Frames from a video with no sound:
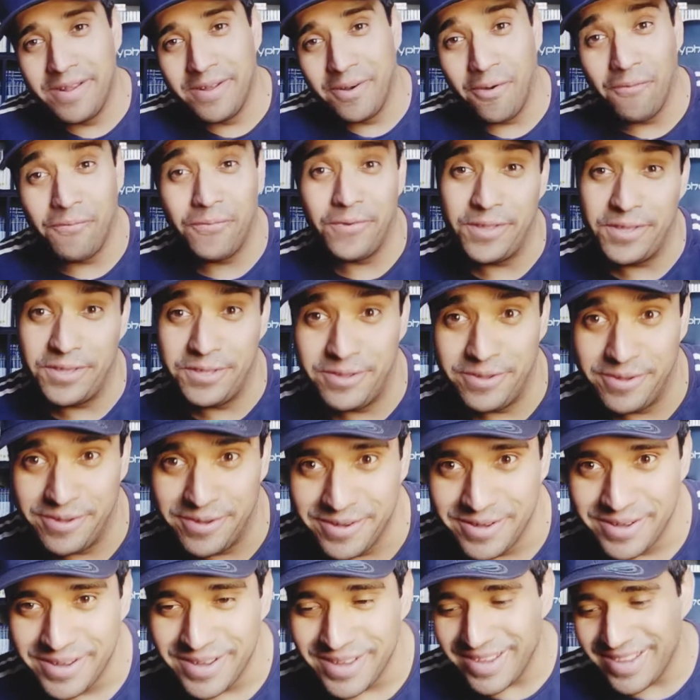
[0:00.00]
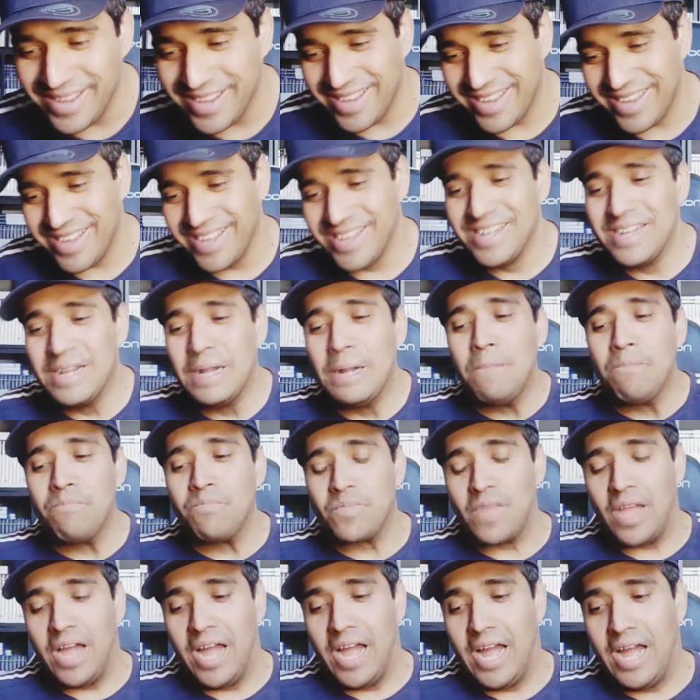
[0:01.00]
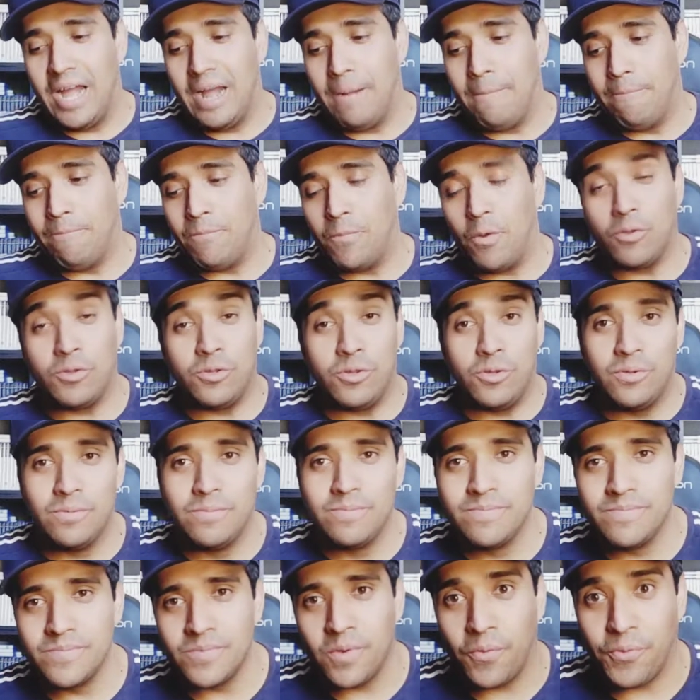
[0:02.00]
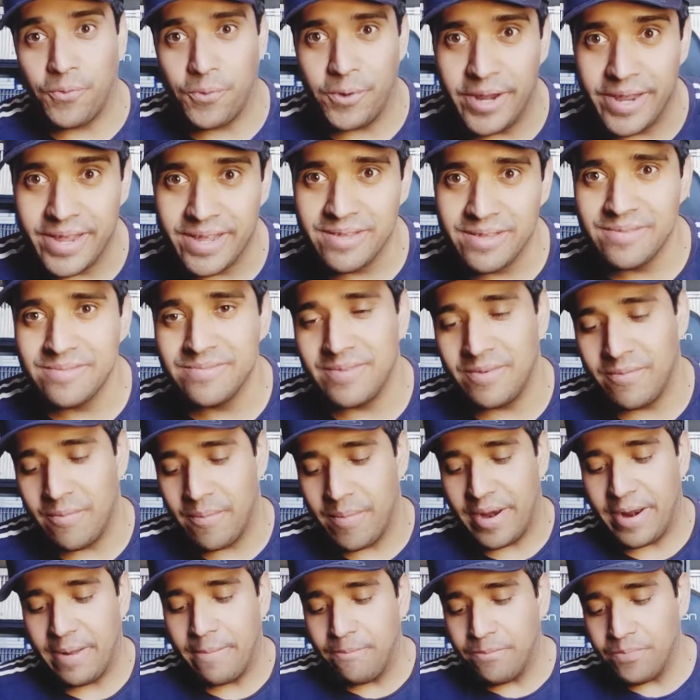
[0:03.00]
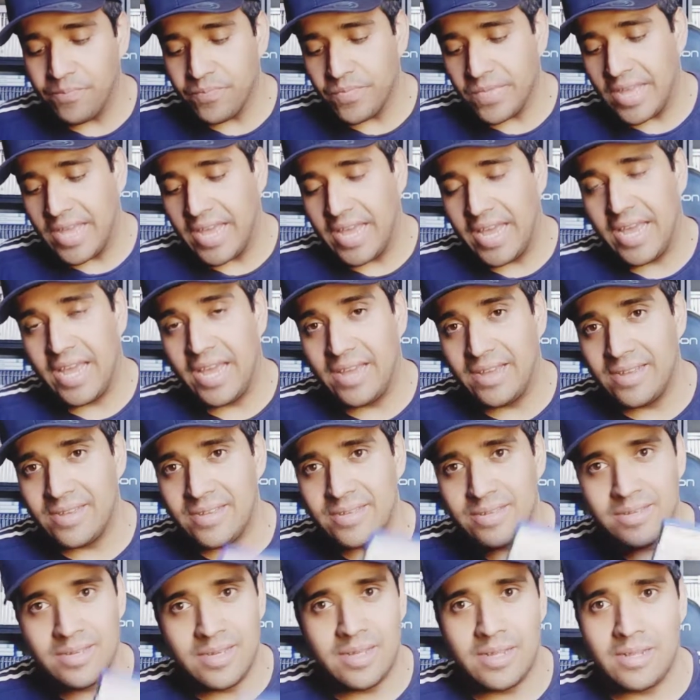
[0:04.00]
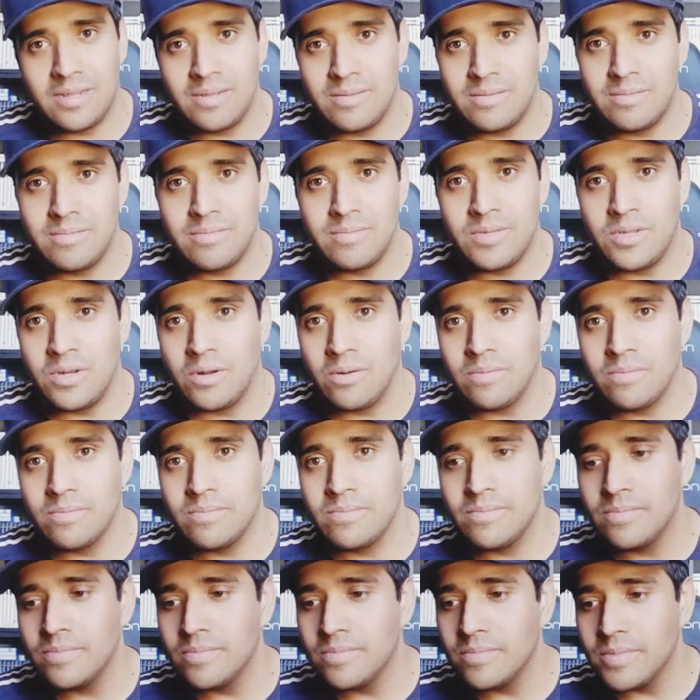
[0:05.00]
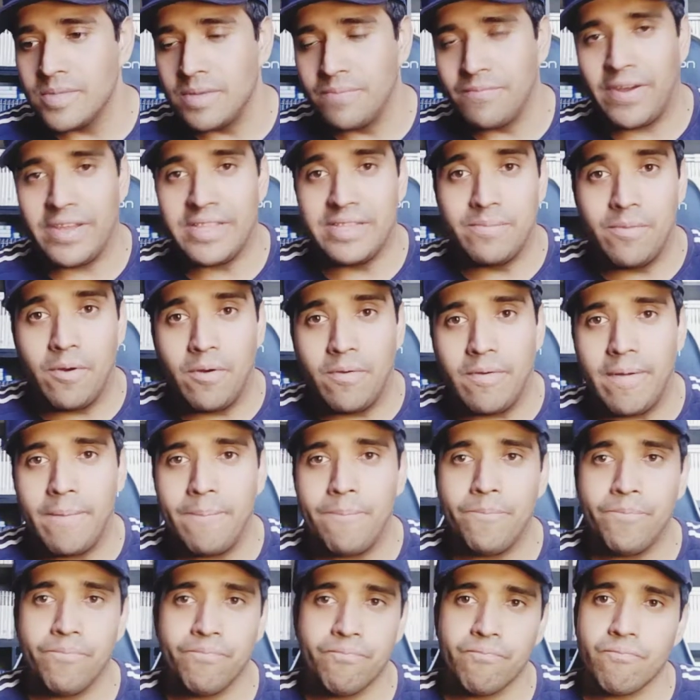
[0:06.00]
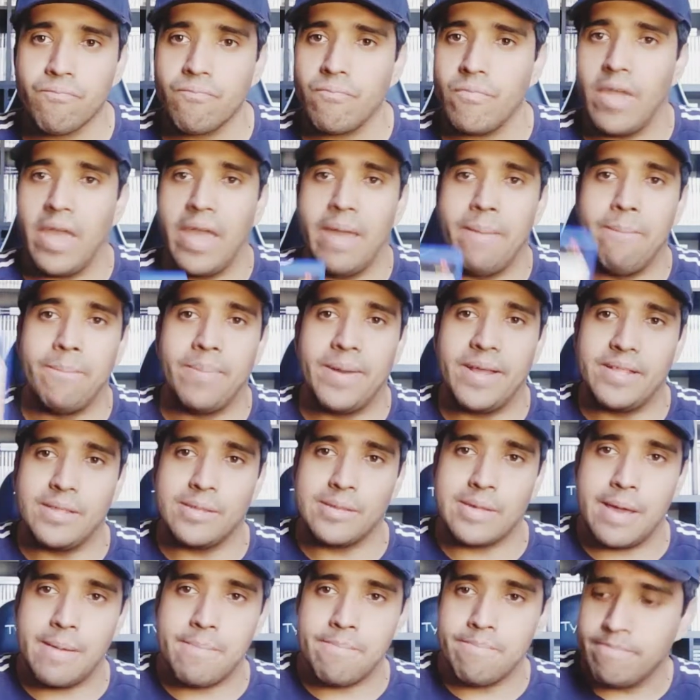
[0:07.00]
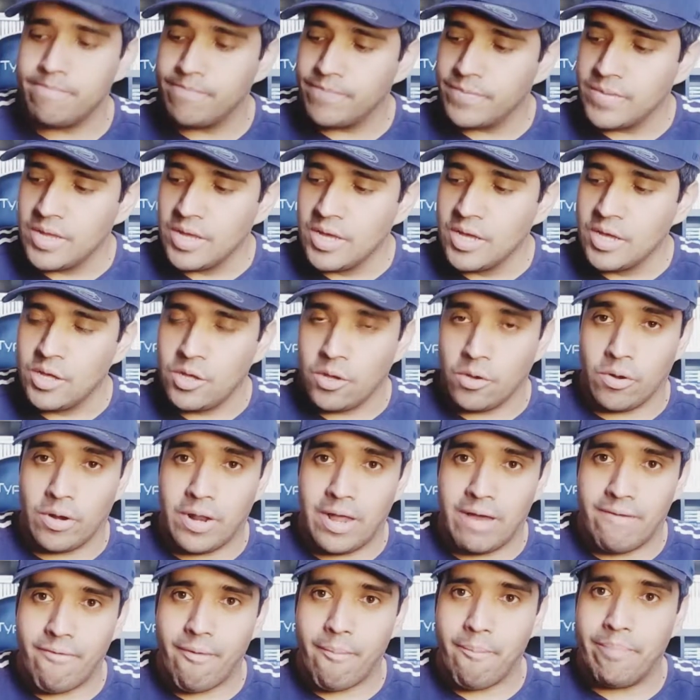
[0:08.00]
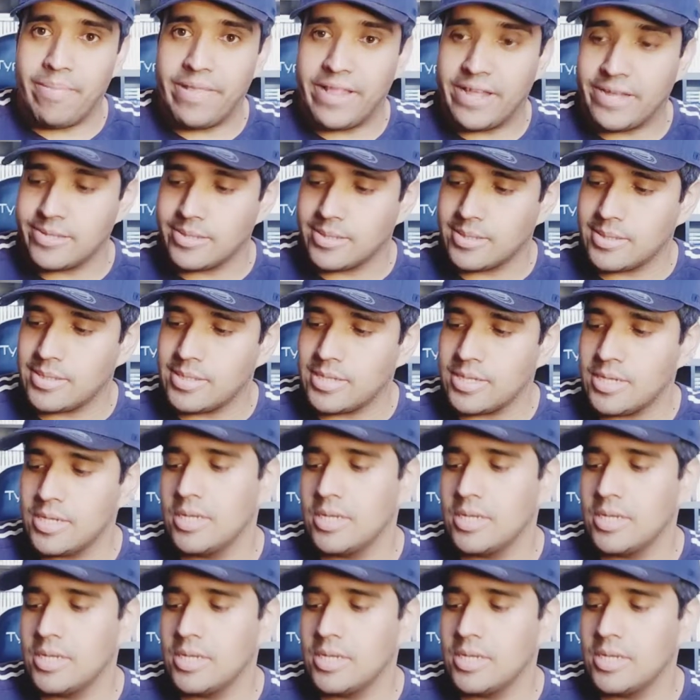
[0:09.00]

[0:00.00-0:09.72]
Hopefully you do um, or two, or three, even better, and you know, invite them over and play this game. You're gonna have a blast.